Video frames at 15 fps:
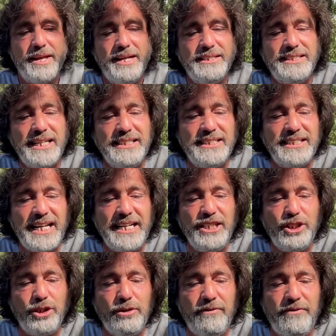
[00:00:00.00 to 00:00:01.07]
a
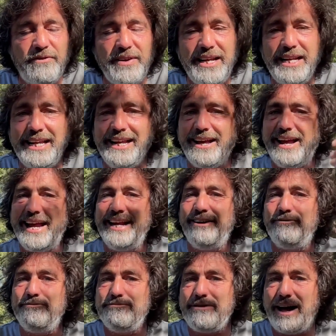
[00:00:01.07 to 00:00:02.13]
sensation of feeling in a
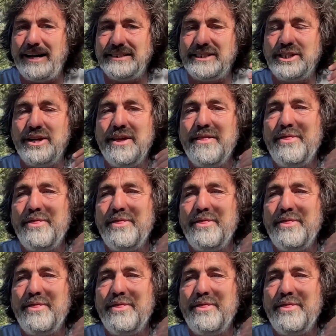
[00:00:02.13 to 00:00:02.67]
rut,